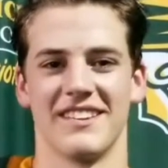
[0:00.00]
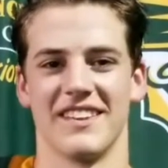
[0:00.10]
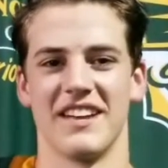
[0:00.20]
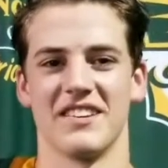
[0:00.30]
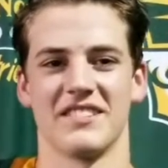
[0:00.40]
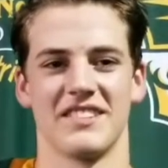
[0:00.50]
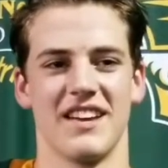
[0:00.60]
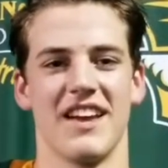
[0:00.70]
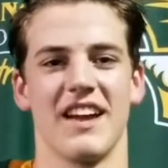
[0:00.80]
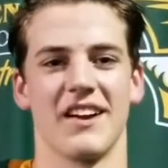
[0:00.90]
they just
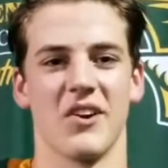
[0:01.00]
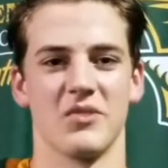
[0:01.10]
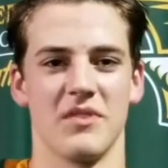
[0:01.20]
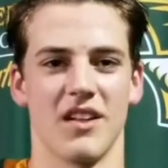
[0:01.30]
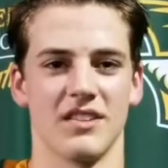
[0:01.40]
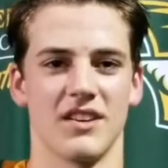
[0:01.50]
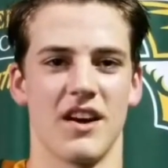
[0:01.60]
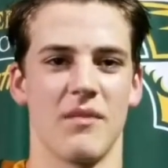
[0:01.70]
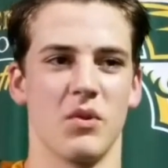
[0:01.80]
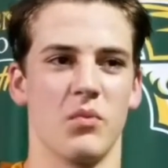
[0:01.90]
encourage me all the
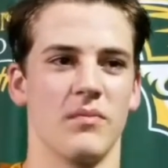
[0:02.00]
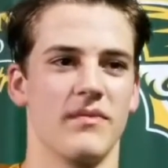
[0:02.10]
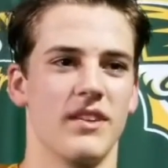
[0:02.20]
time and,